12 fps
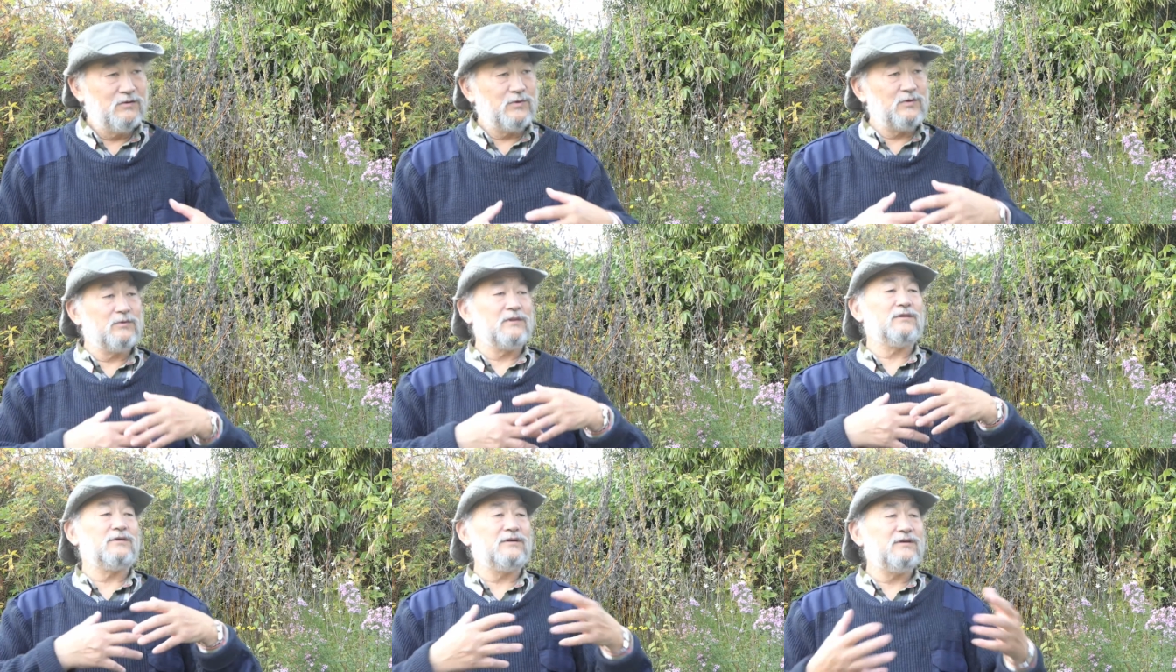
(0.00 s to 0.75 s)
We
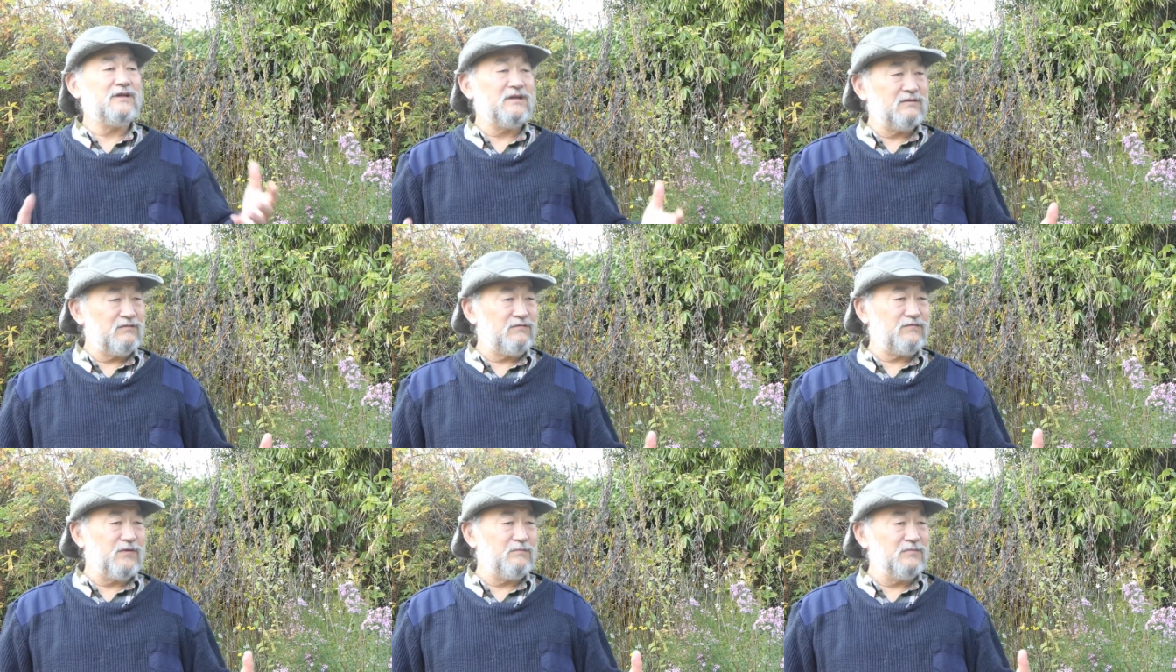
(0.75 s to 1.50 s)
learned it
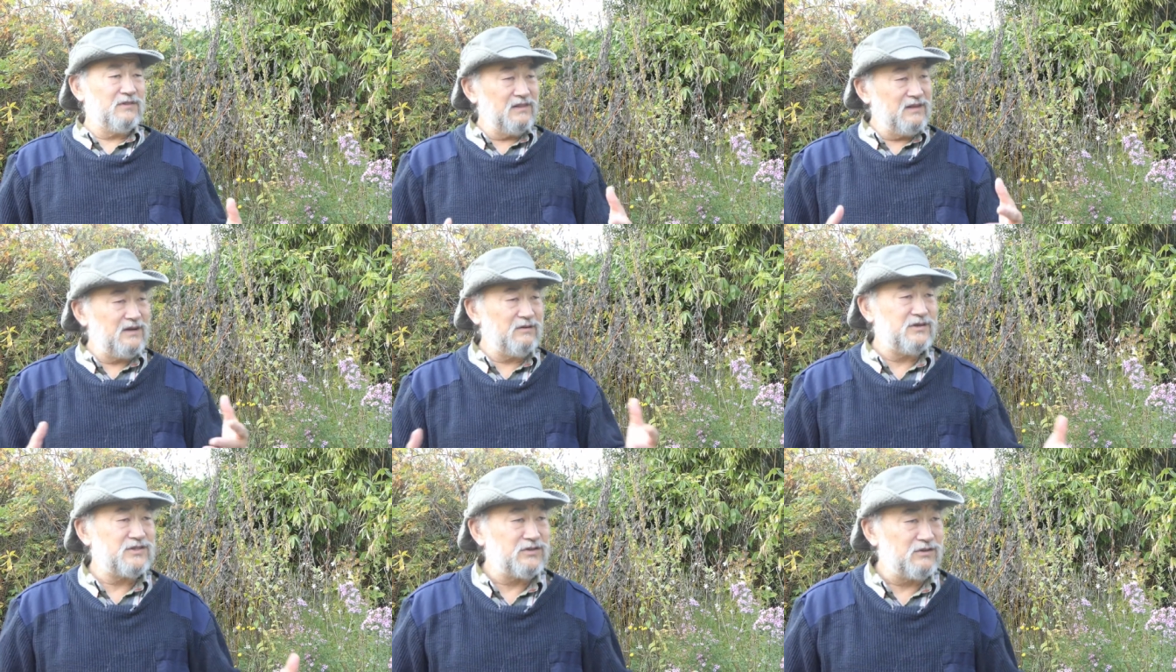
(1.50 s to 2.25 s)
from
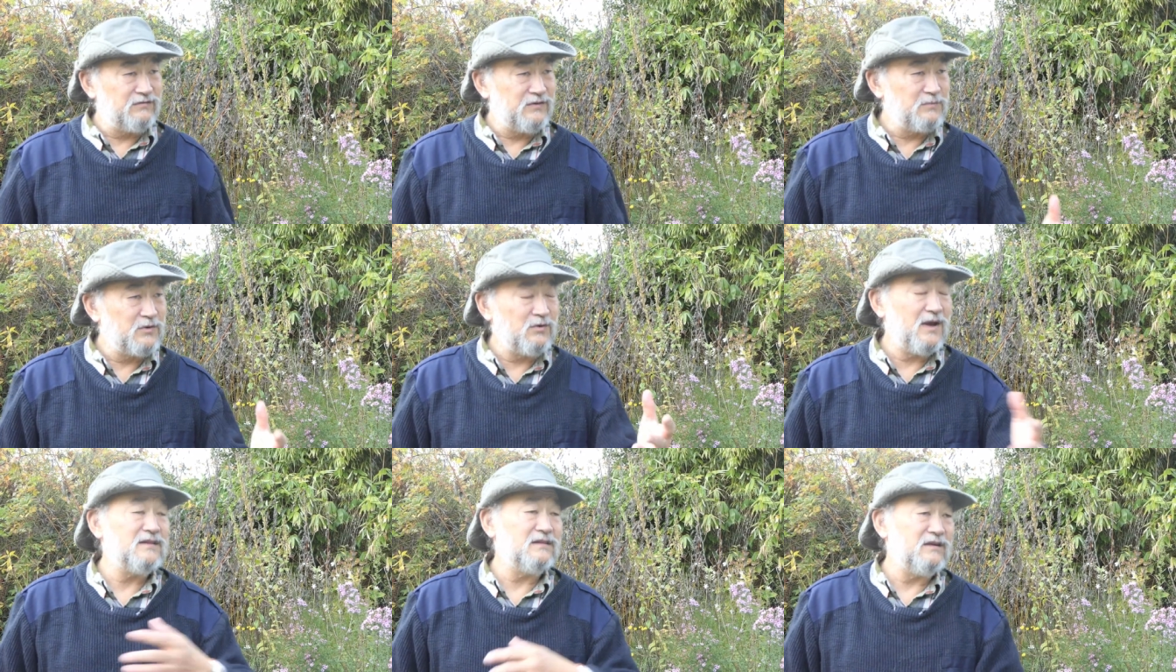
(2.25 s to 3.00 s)
literature, from
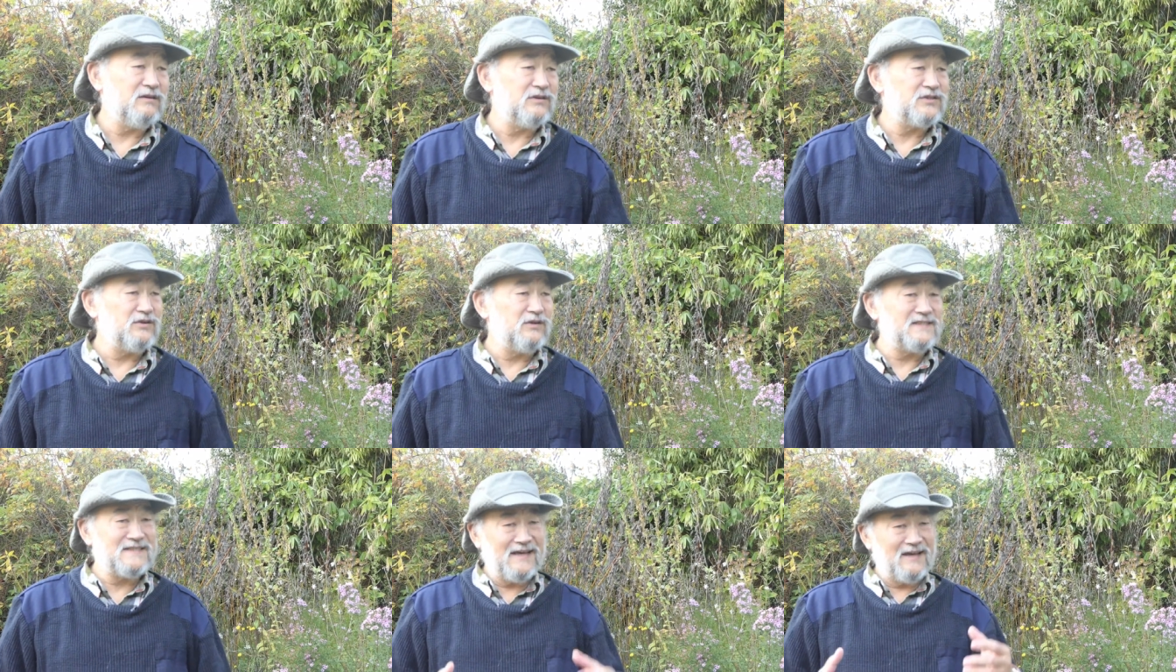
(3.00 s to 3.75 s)
great literature.
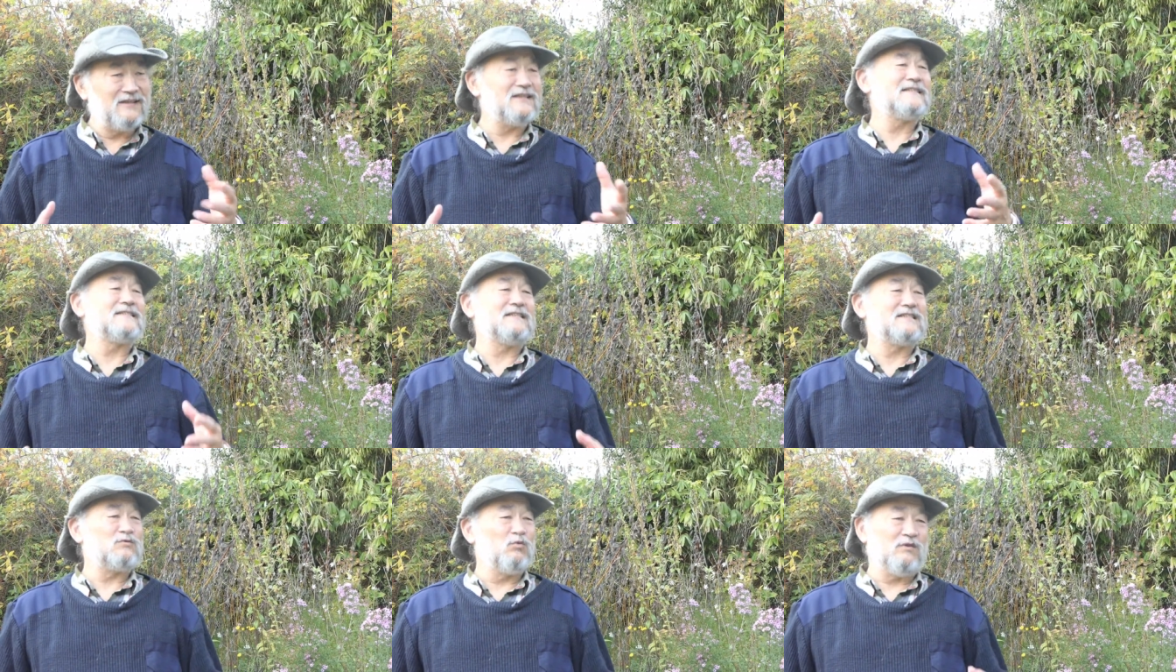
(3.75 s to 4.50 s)
It tells
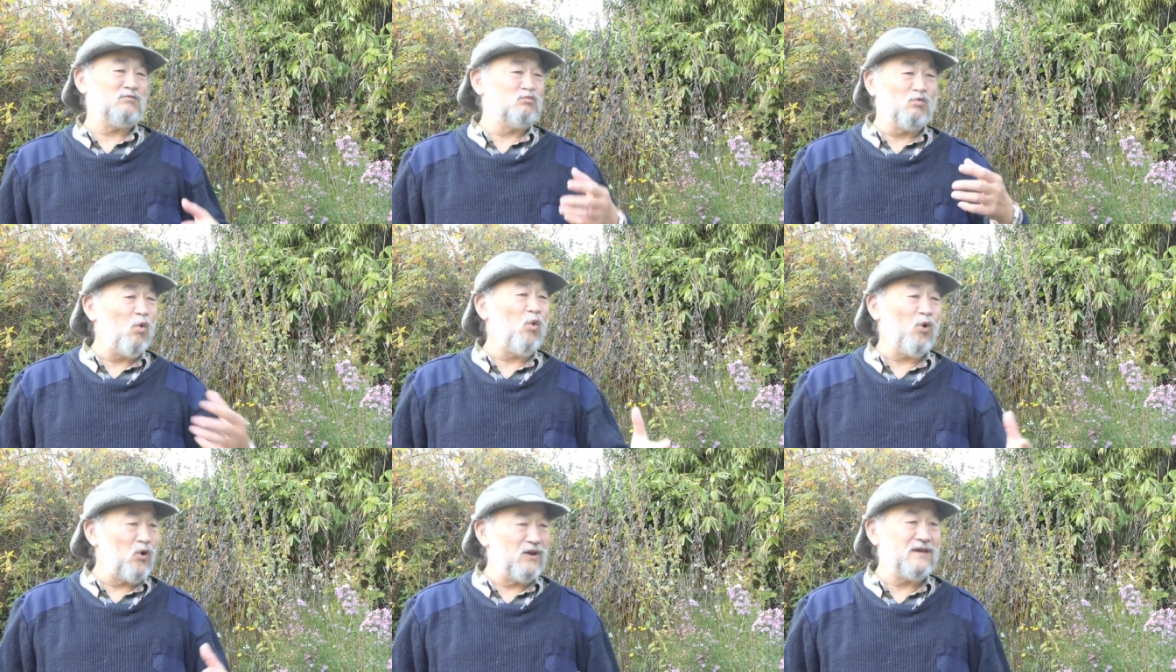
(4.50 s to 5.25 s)
us what
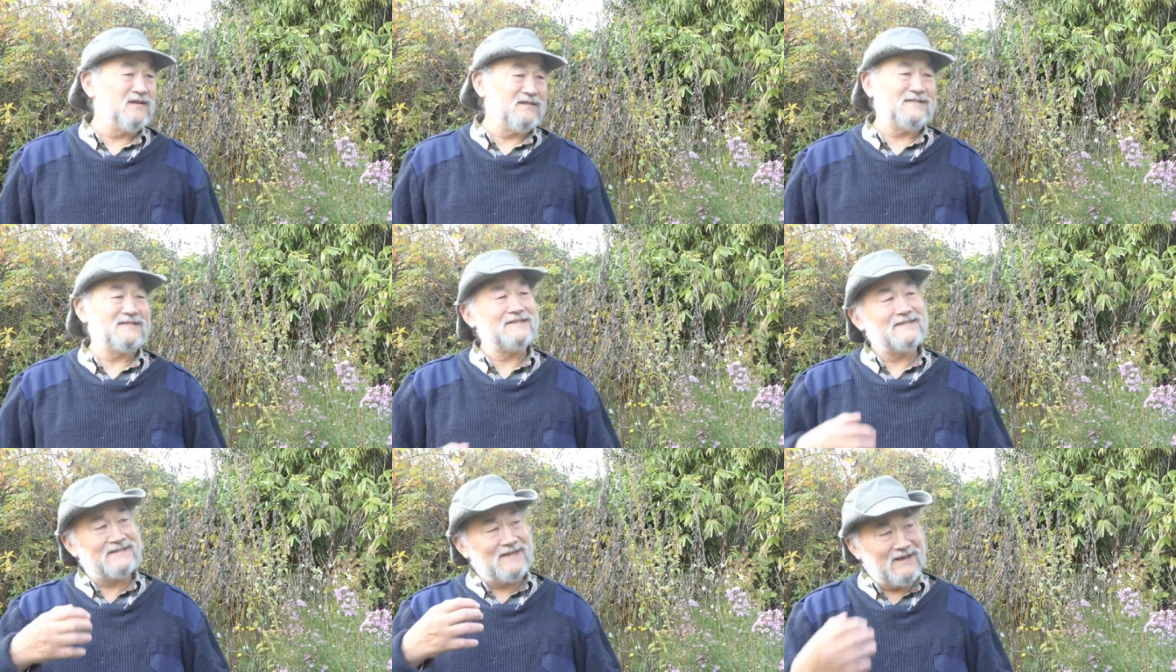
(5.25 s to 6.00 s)
war is.
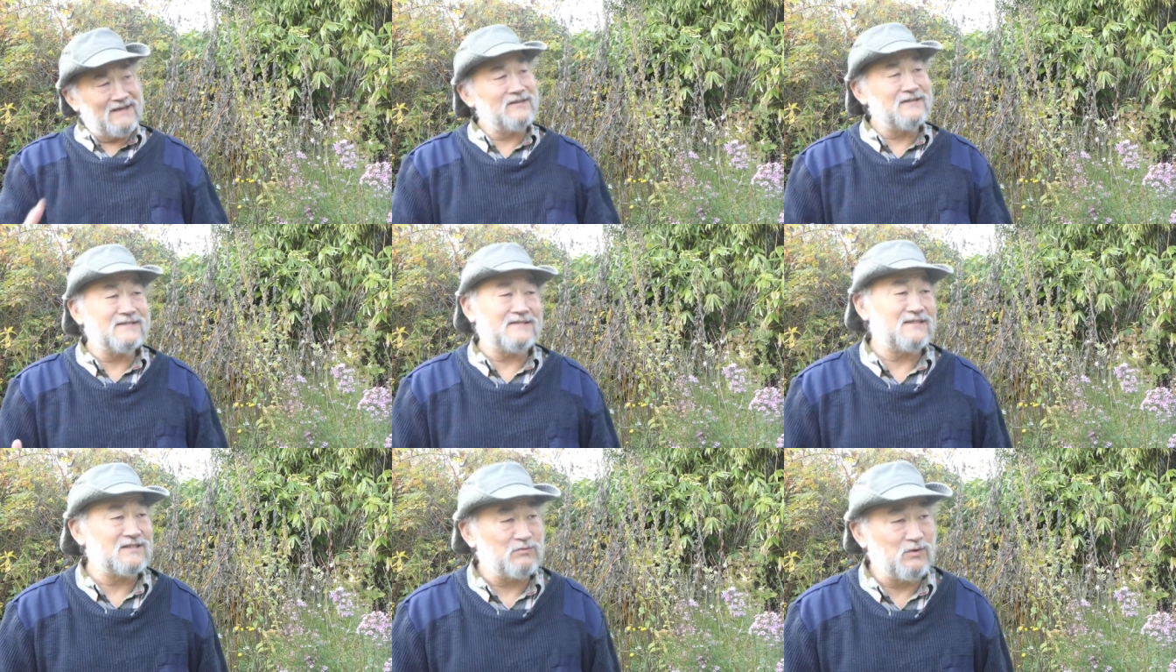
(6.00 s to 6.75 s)
It tells
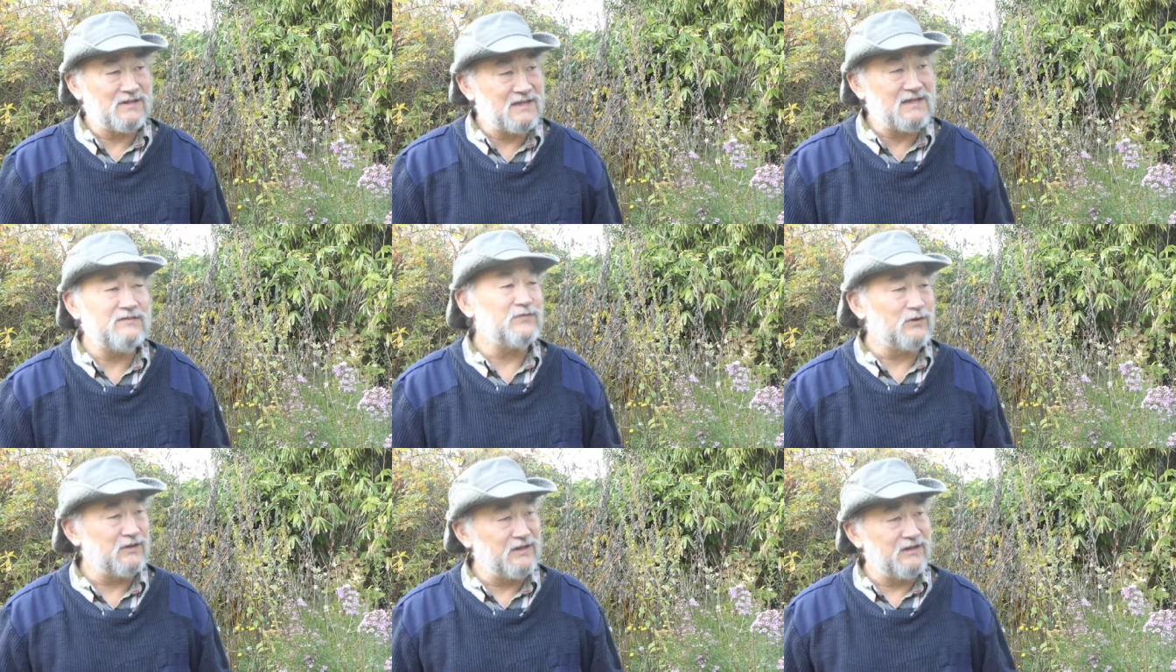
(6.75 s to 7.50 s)
us what
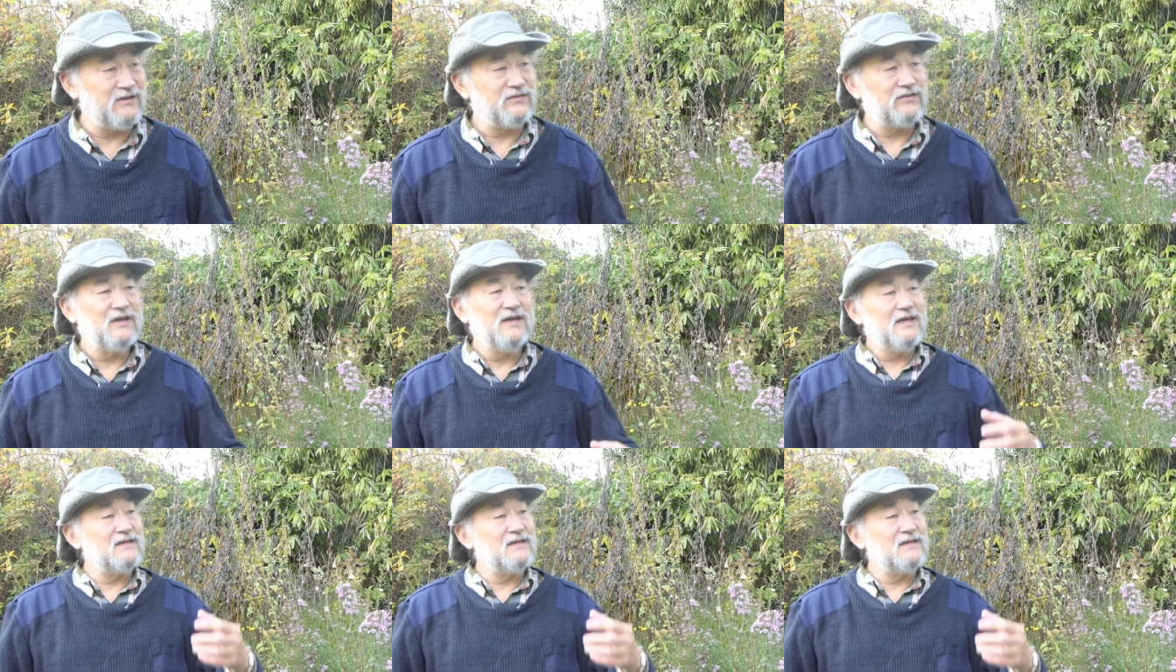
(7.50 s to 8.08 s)
evil is.